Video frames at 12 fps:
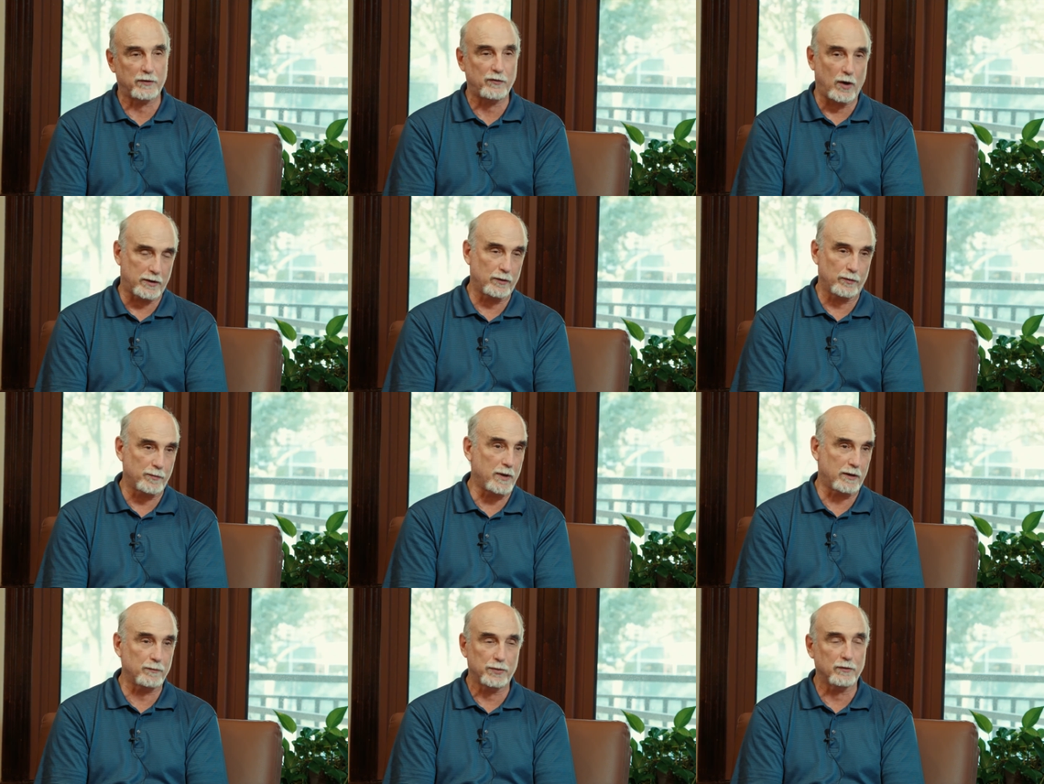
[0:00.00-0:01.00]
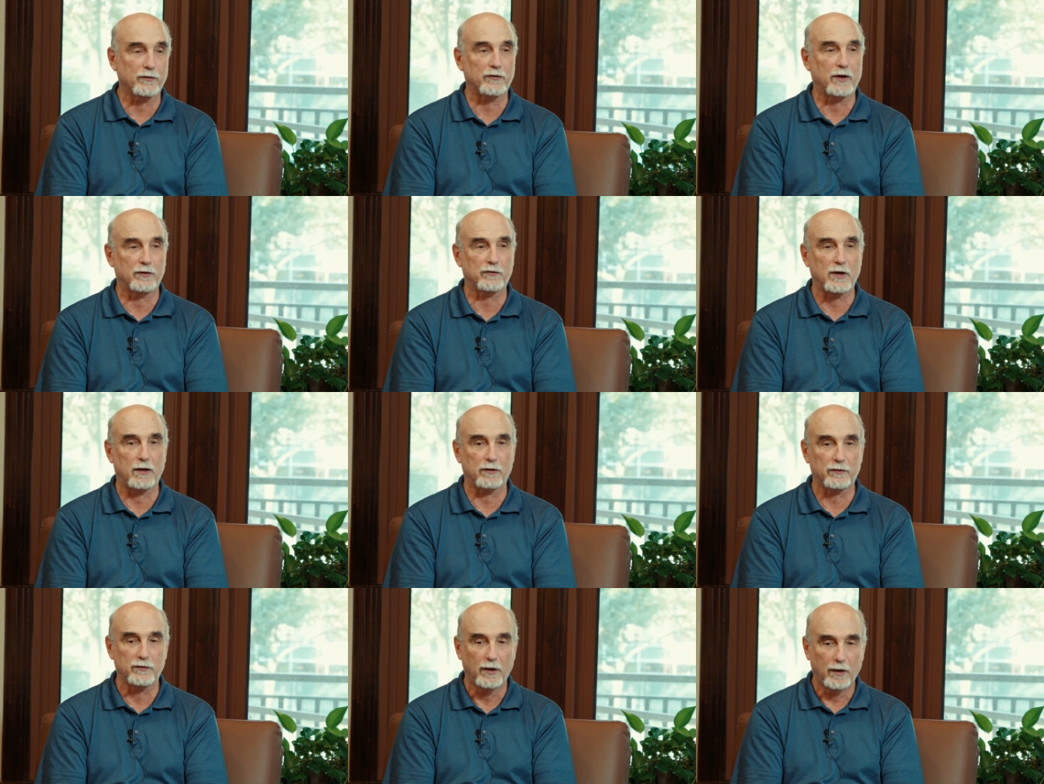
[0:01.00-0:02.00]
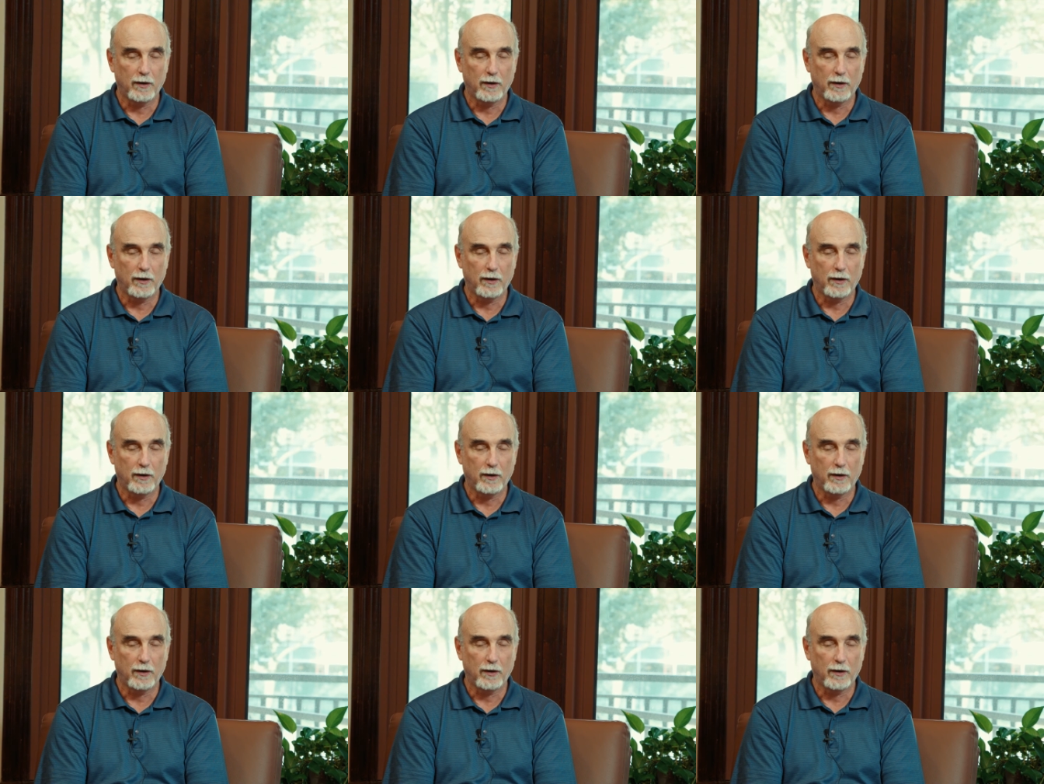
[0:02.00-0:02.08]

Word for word: by talking with my computer science colleagues,